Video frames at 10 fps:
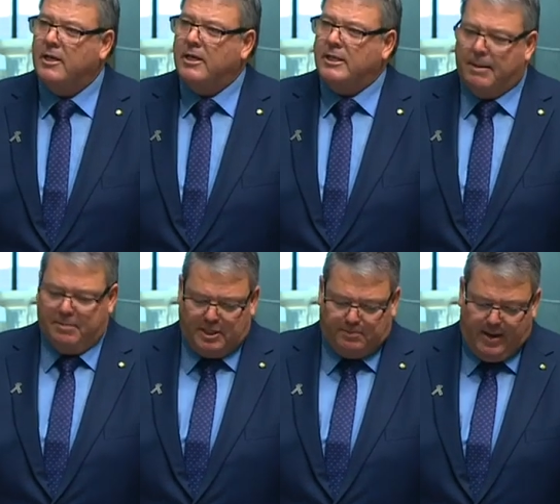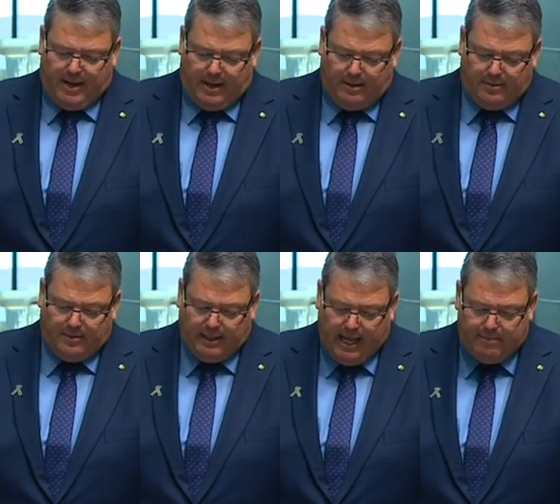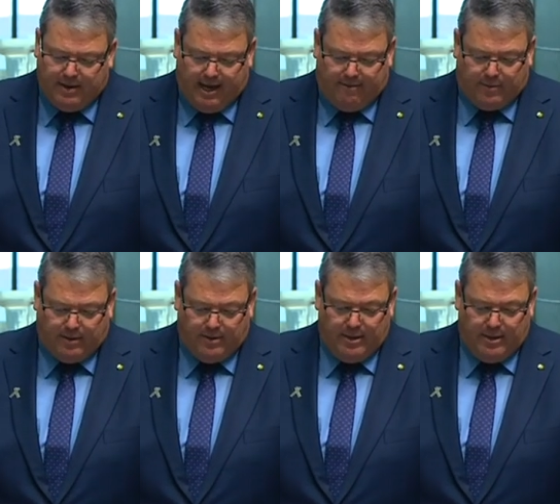Deputy Speaker, the Labor government